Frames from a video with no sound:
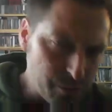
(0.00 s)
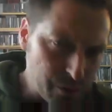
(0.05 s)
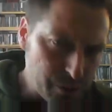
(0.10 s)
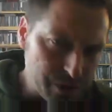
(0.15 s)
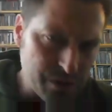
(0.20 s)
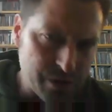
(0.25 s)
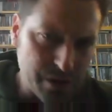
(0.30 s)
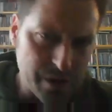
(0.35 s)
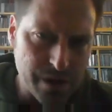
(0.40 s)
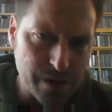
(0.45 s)

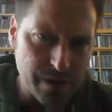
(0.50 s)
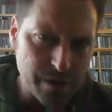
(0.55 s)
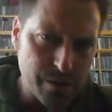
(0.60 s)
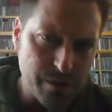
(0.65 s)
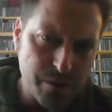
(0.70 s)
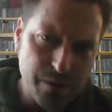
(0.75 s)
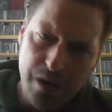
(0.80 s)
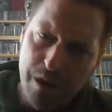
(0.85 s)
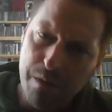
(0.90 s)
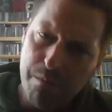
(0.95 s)
With
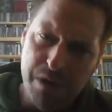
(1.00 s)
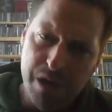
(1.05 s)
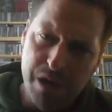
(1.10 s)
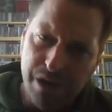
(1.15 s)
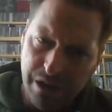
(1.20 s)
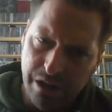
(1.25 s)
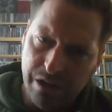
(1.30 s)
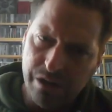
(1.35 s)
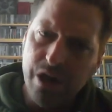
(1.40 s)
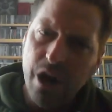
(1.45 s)
him
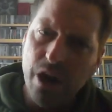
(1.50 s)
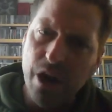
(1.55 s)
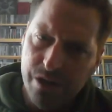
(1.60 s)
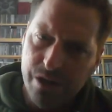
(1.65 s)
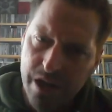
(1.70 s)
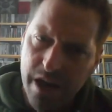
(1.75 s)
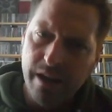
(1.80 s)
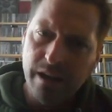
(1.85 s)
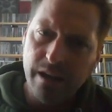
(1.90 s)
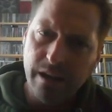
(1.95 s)
being a guitar
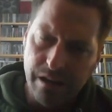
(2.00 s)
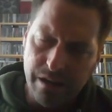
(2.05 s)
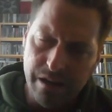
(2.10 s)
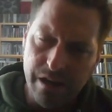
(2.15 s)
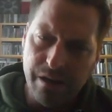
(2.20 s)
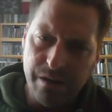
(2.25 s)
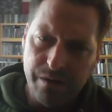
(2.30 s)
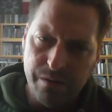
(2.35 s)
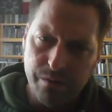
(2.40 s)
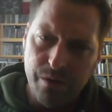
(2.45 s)
tech
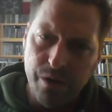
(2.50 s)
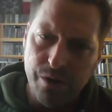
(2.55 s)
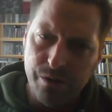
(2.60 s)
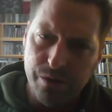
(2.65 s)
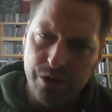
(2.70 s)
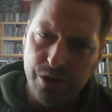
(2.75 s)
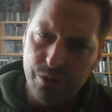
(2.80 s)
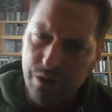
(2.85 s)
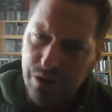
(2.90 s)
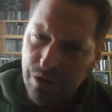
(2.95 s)
and or
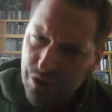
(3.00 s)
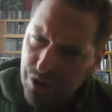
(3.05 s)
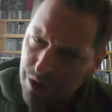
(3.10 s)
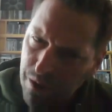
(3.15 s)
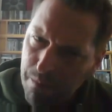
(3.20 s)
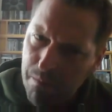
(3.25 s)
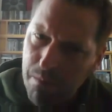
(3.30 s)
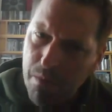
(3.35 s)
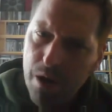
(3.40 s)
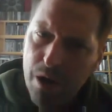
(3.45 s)
doing
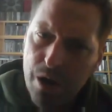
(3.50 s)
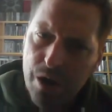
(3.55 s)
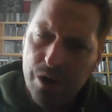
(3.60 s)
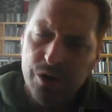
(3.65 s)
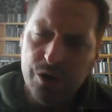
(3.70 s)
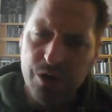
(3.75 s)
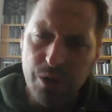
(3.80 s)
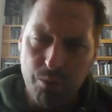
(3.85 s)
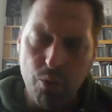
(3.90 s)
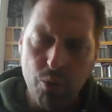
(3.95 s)
some
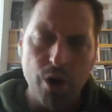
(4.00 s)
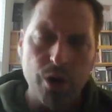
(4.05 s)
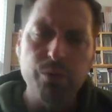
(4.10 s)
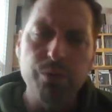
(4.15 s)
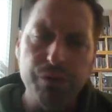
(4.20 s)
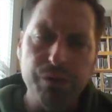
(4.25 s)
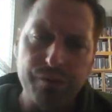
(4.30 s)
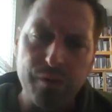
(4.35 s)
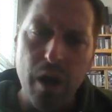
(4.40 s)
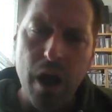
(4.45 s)
work
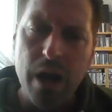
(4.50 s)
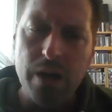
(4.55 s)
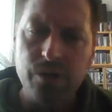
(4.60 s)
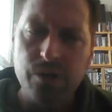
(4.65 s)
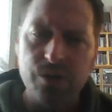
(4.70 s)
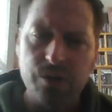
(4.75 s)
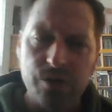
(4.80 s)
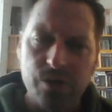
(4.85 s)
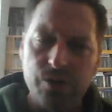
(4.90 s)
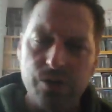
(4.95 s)
with
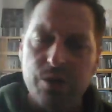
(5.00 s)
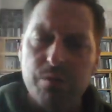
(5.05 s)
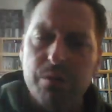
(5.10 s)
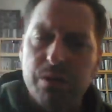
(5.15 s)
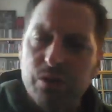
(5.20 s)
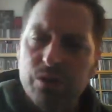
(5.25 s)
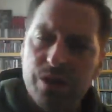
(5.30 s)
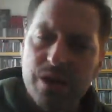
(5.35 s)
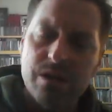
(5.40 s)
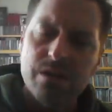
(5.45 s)
Frost to some
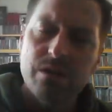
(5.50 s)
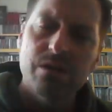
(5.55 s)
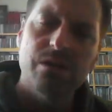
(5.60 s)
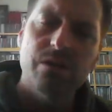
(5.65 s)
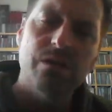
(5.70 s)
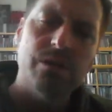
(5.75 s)
extent.